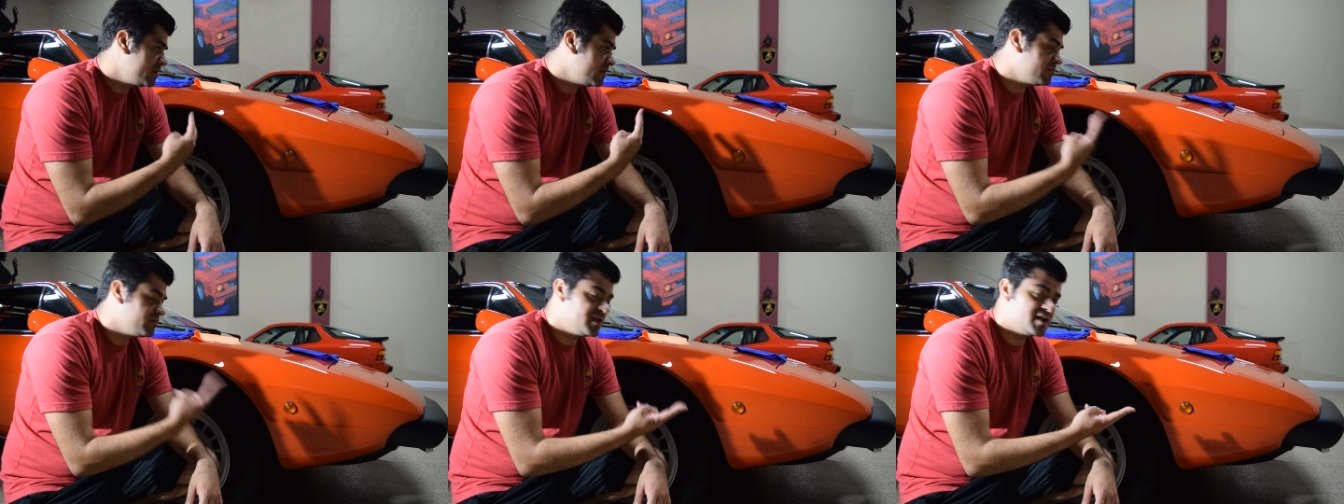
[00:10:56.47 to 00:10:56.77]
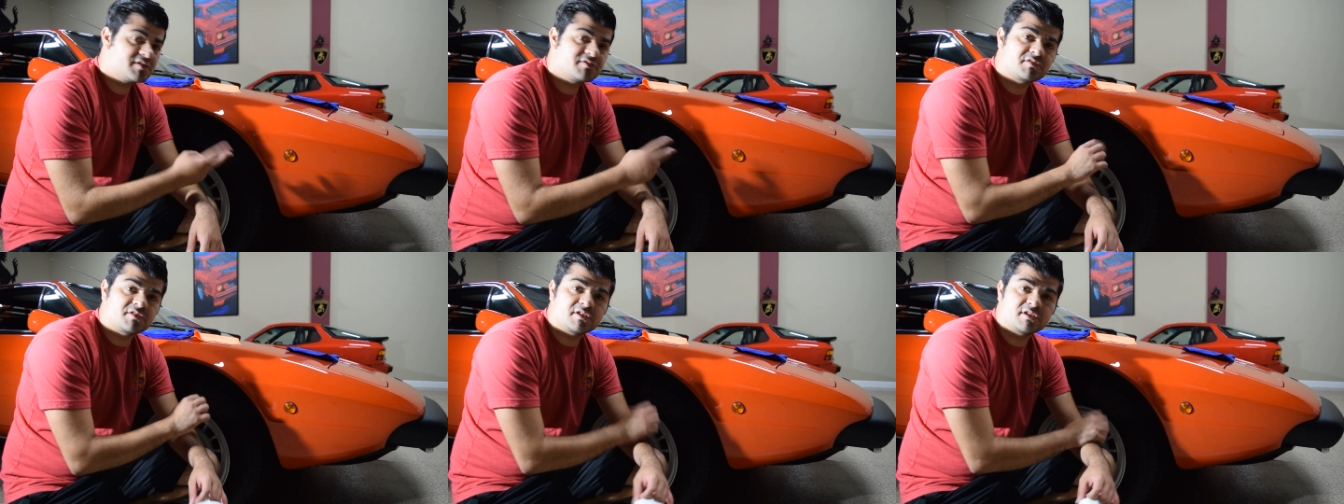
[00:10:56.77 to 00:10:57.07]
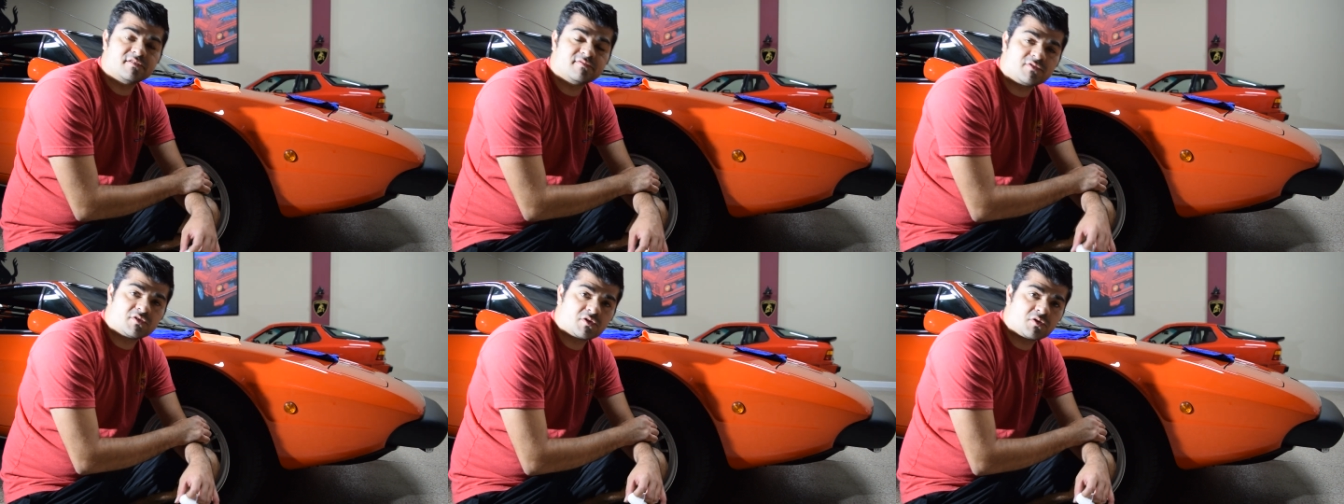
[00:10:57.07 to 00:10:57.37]
the Flex
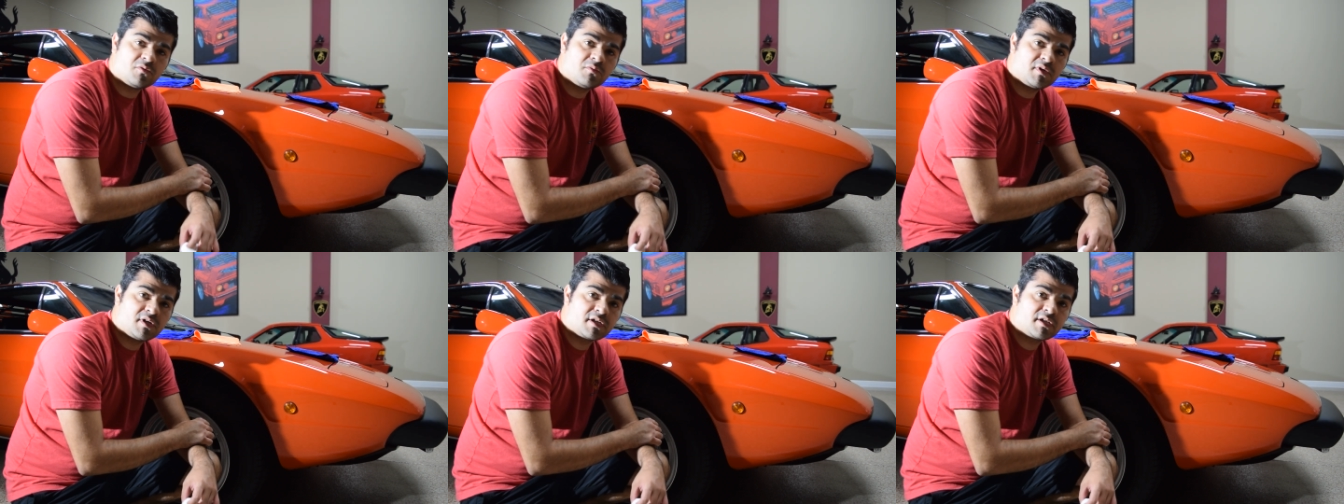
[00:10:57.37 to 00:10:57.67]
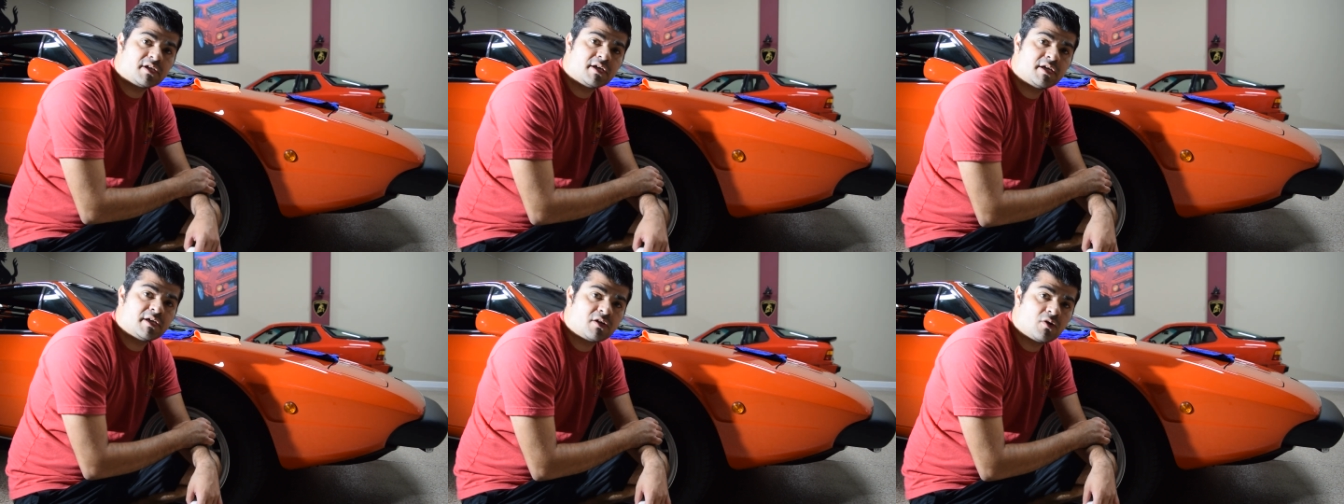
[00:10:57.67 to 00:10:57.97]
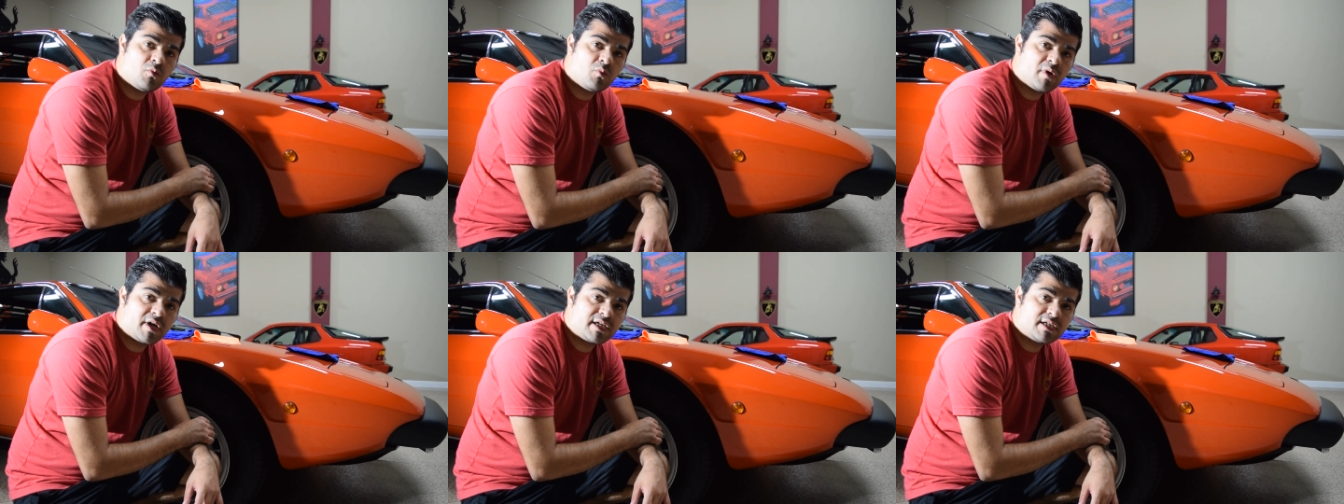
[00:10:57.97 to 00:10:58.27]
3401, and
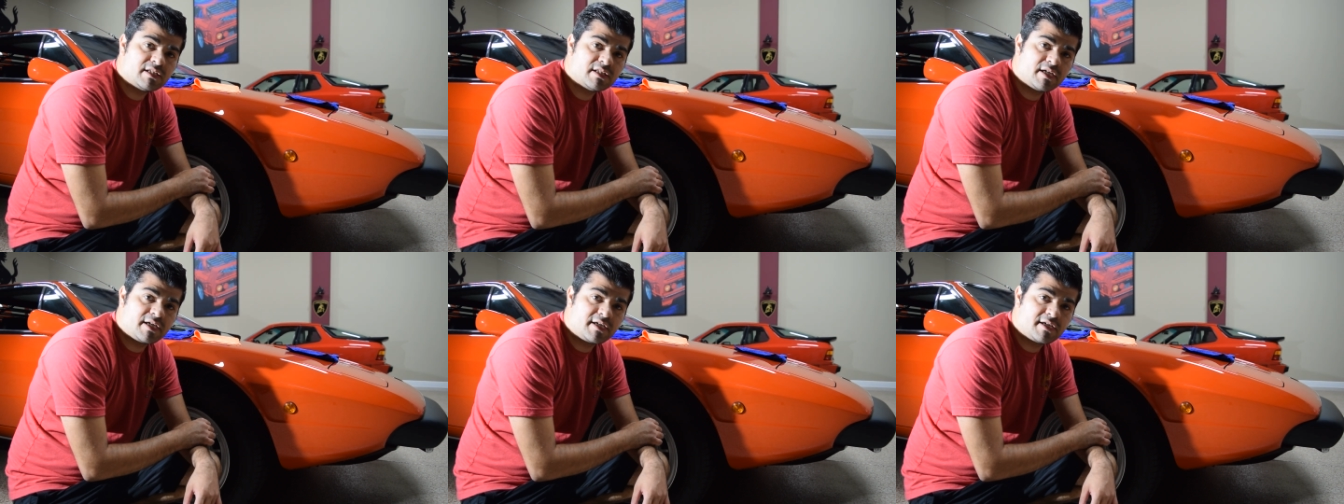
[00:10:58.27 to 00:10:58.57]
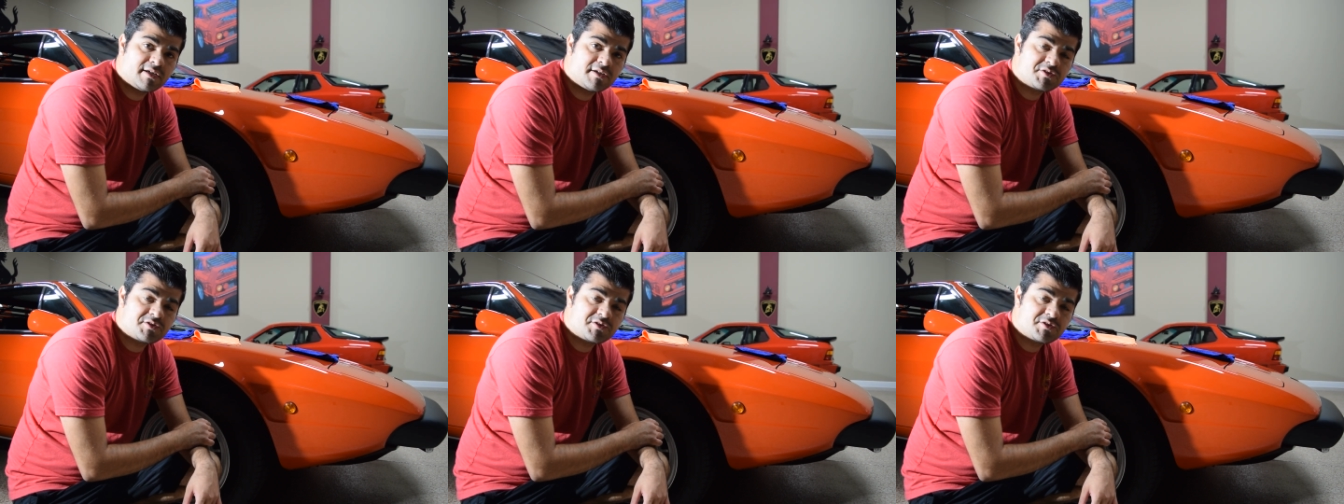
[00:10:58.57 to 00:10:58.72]
a white Lake